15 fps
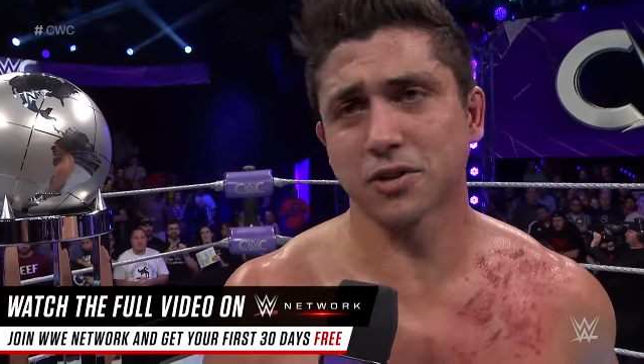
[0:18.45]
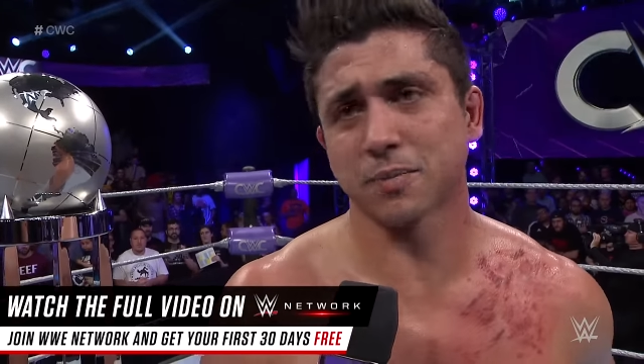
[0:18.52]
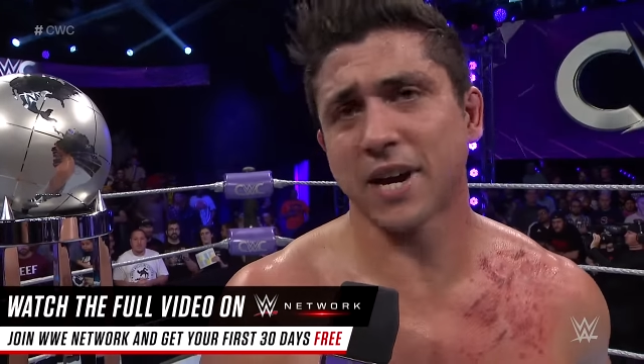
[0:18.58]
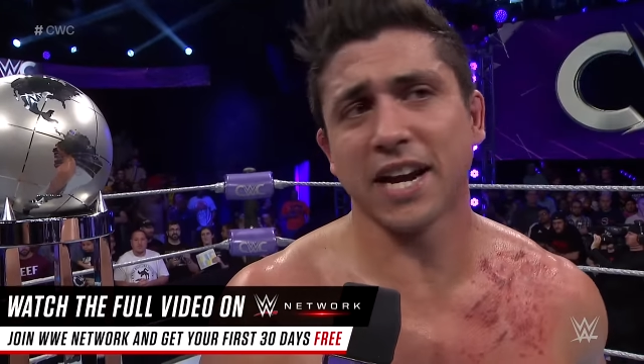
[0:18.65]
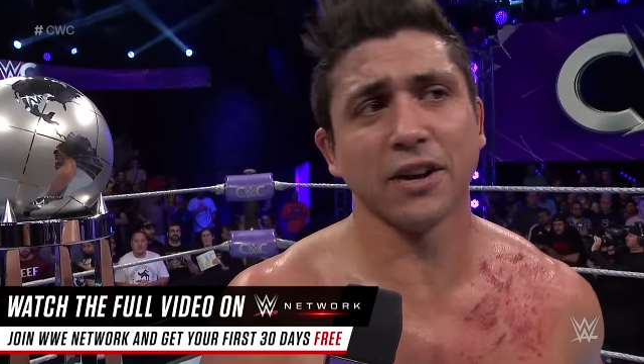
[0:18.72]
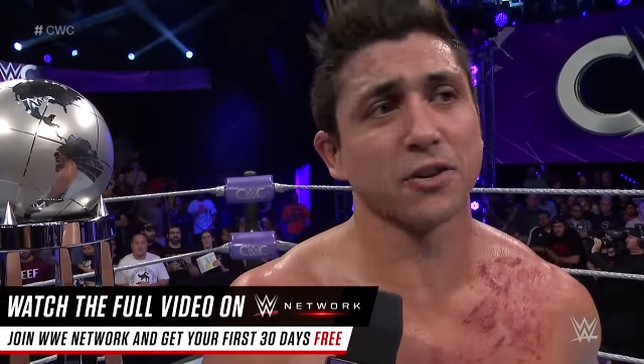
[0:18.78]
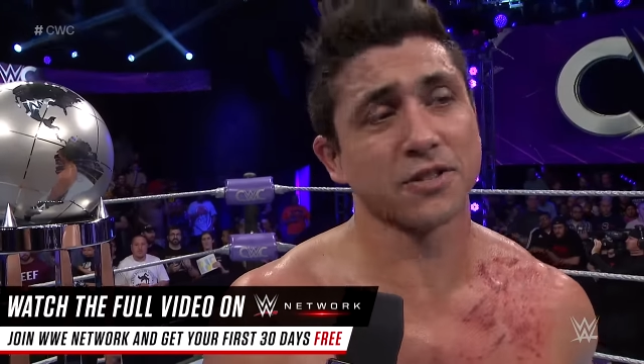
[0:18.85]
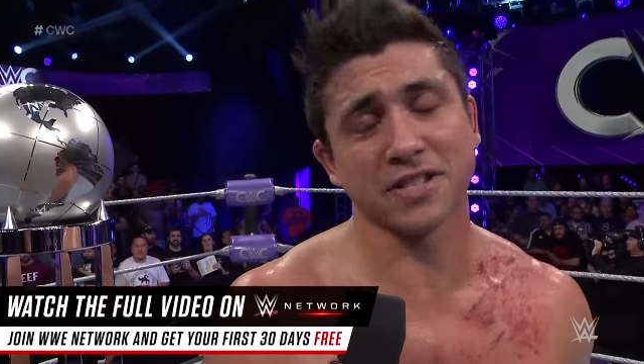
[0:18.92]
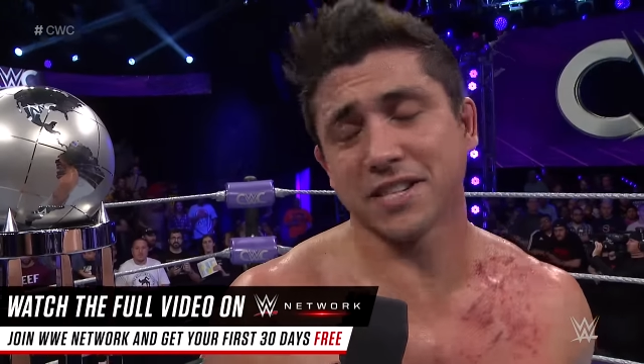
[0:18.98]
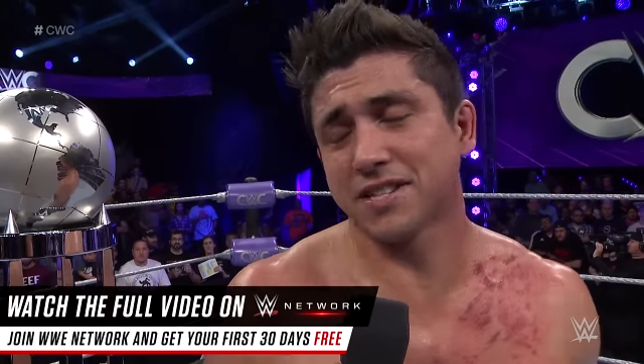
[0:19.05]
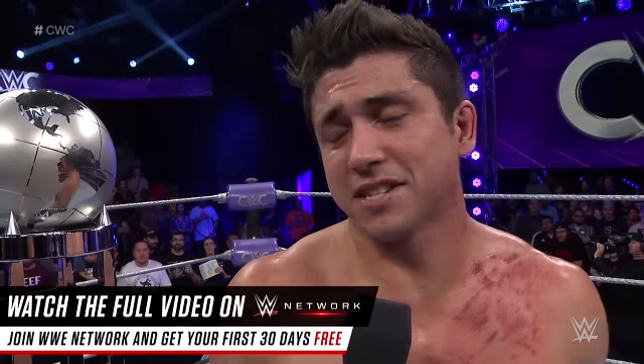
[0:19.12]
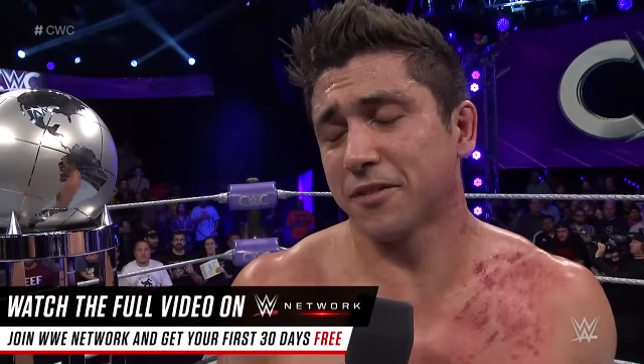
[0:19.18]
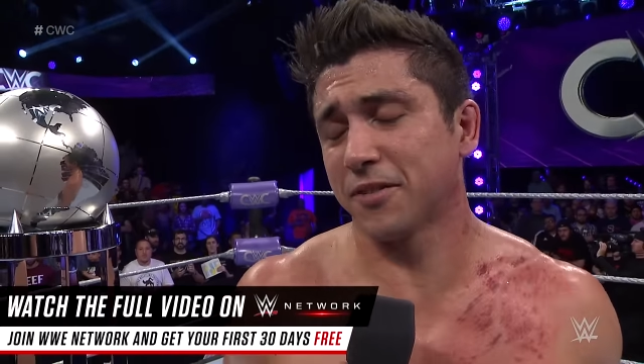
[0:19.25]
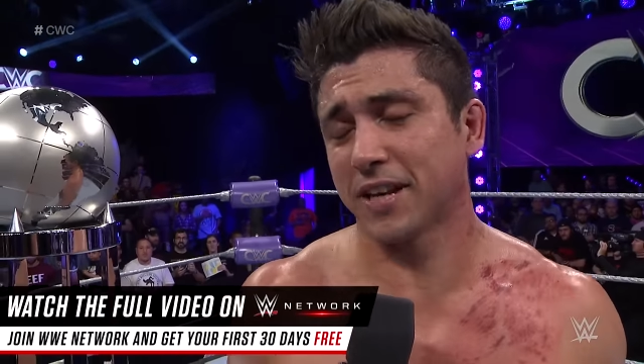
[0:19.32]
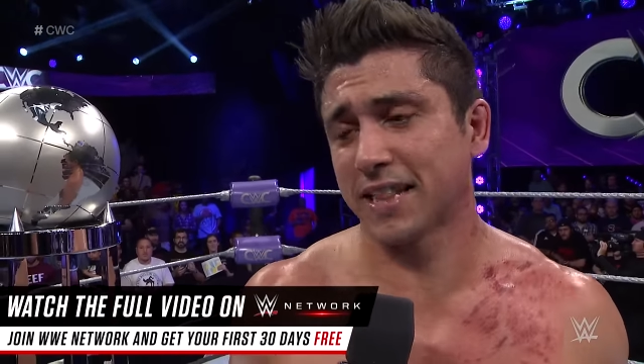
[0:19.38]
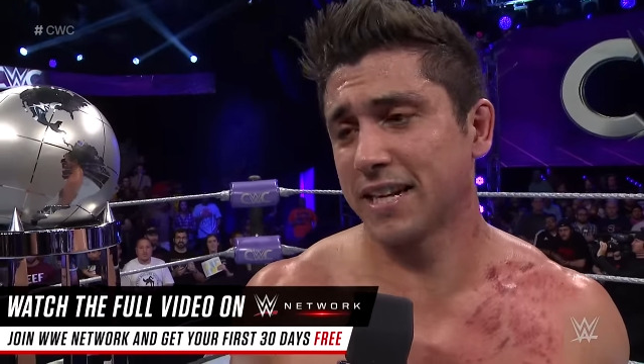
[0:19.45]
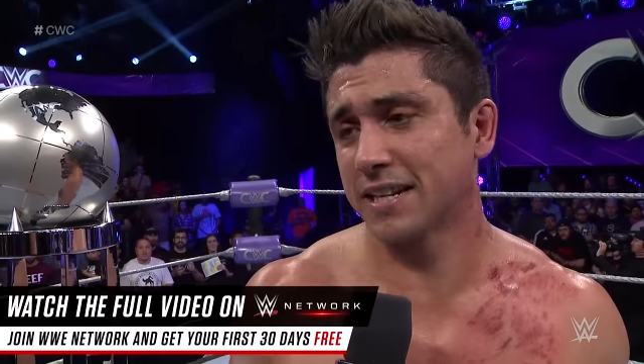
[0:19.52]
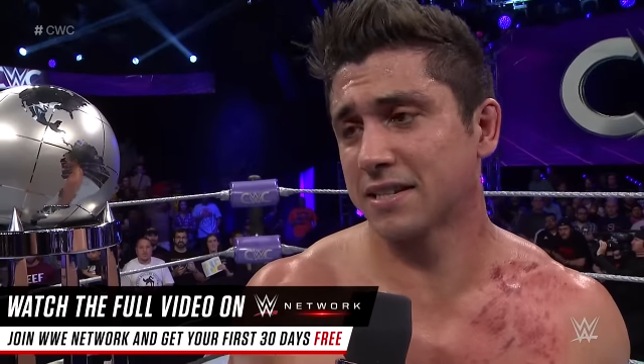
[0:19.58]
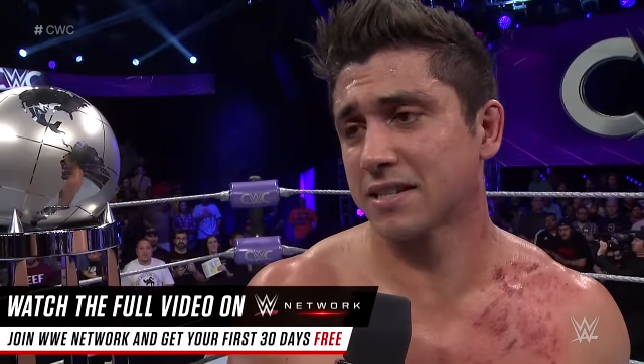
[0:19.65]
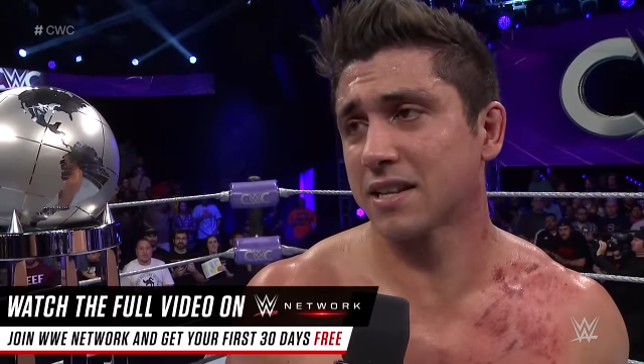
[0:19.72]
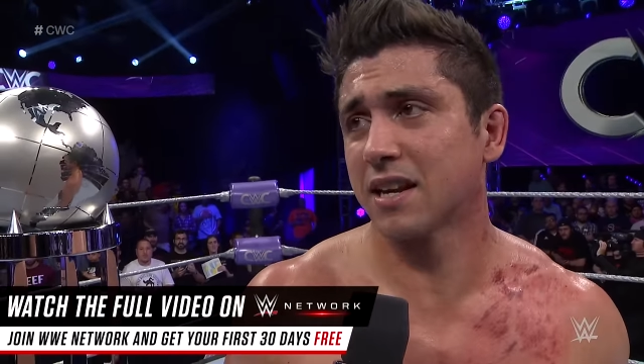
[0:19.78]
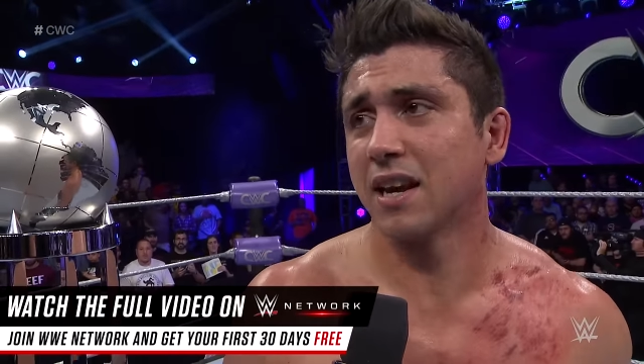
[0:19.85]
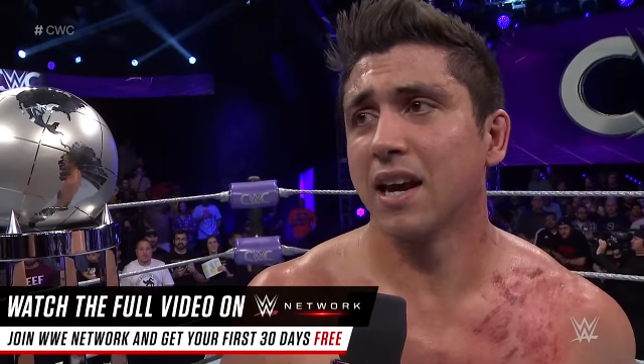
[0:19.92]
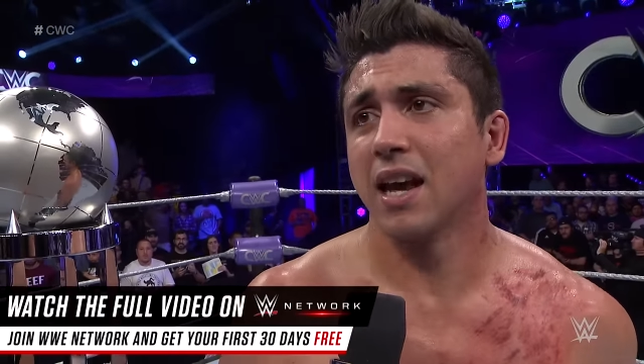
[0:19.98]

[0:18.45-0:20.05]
My heroes did stuff like this.